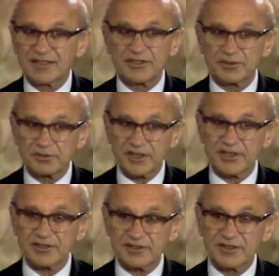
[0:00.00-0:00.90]
The
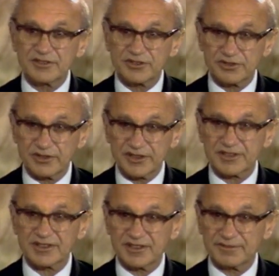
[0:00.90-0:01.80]
real
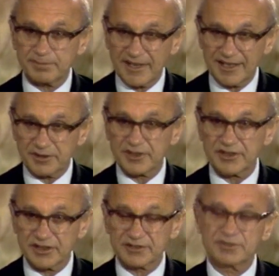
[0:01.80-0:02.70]
source of power
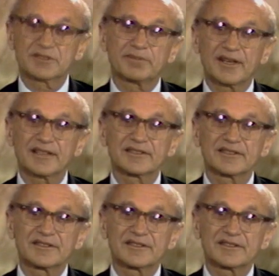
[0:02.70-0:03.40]
in this respect